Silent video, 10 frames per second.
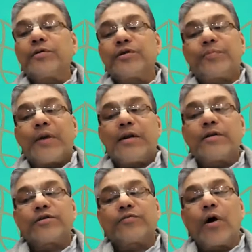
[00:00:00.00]
to spread
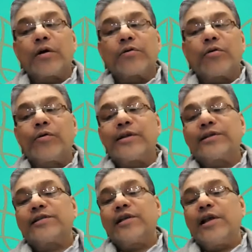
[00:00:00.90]
this water over the
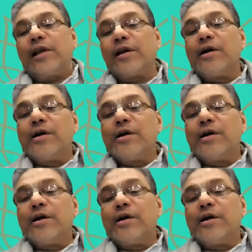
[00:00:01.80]
sea